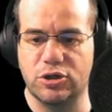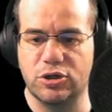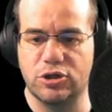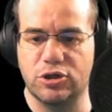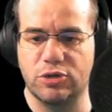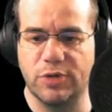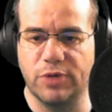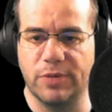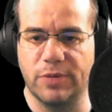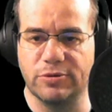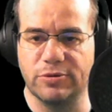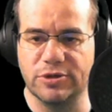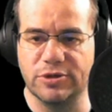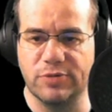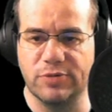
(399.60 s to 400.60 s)
2
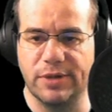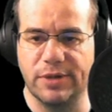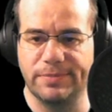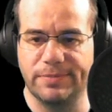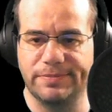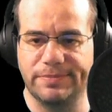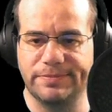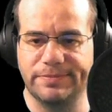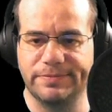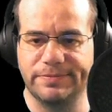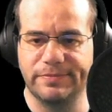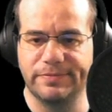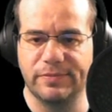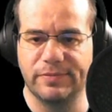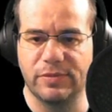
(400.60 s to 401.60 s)
purples as well.
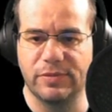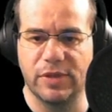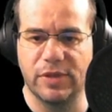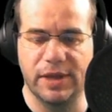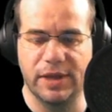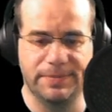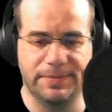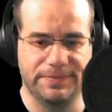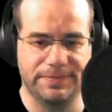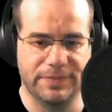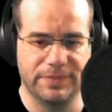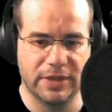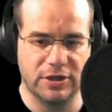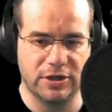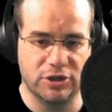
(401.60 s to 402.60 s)
Okay,
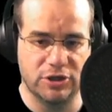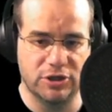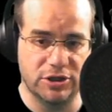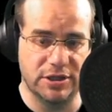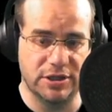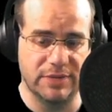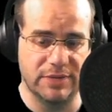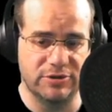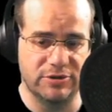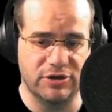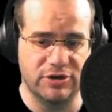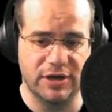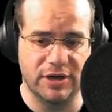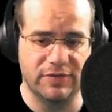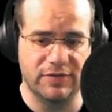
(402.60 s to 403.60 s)
just to
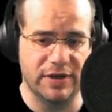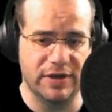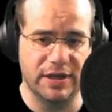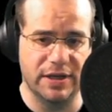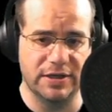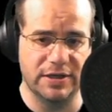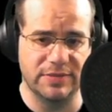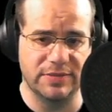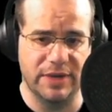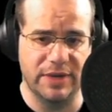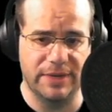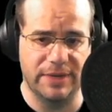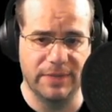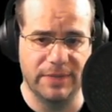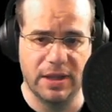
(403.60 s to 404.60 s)
demonstrate the fact that doesn't matter.
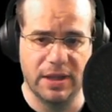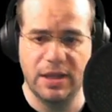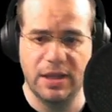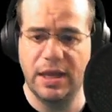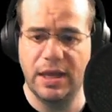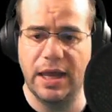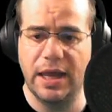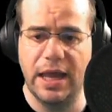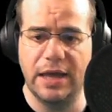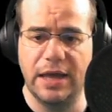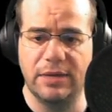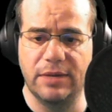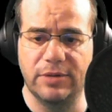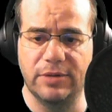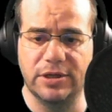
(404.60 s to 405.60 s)
And
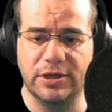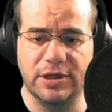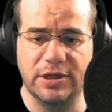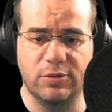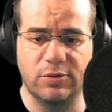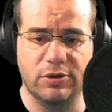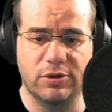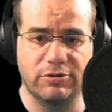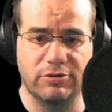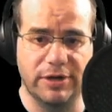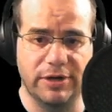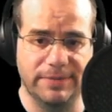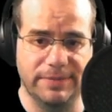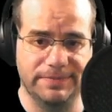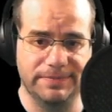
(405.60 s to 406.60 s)
I'm going to take 1 green.
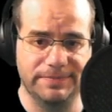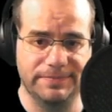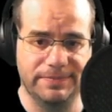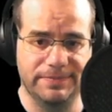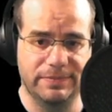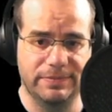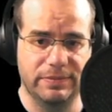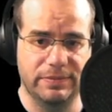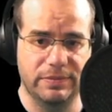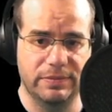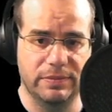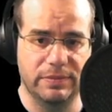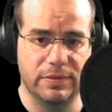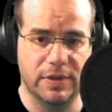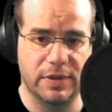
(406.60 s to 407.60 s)

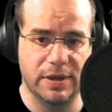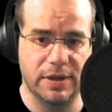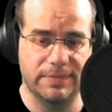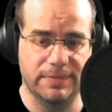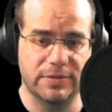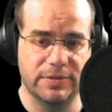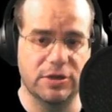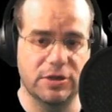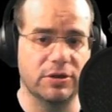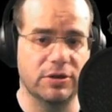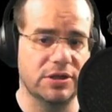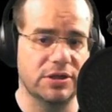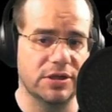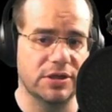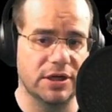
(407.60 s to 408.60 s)
Okay, so
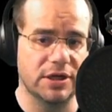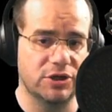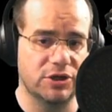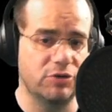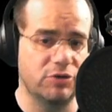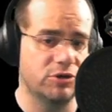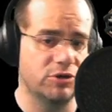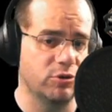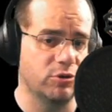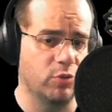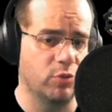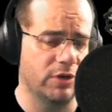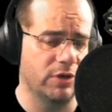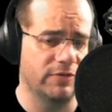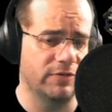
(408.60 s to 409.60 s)
this is a
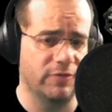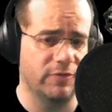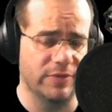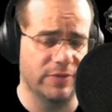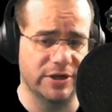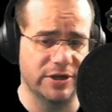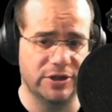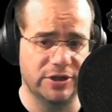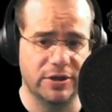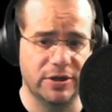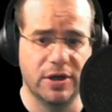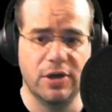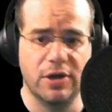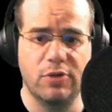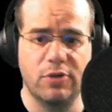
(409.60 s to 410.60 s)
2-2-1 formation
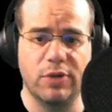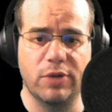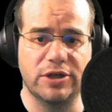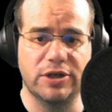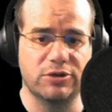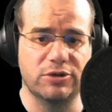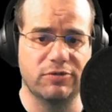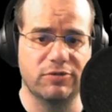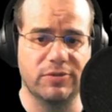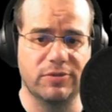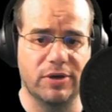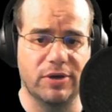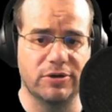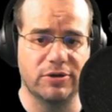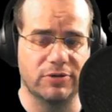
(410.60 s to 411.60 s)
where 2 of them
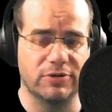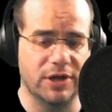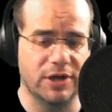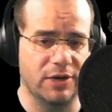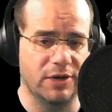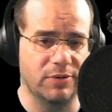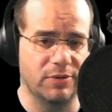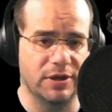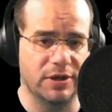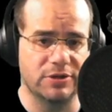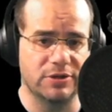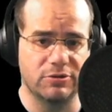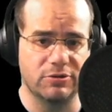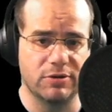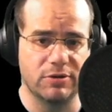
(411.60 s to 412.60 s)
aren't on the colour wheel at
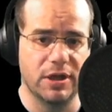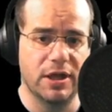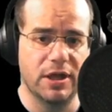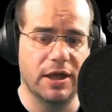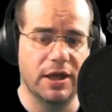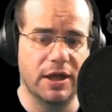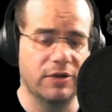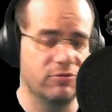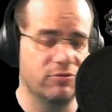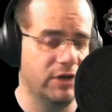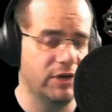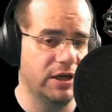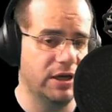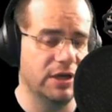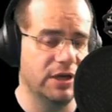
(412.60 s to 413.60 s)
all, and
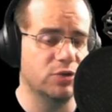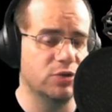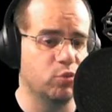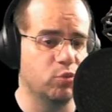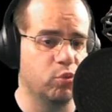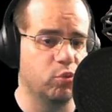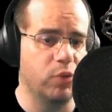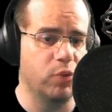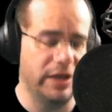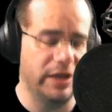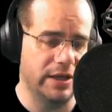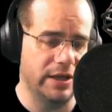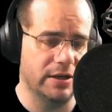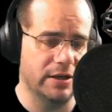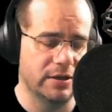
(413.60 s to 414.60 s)
green is
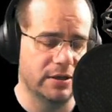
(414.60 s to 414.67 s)
weak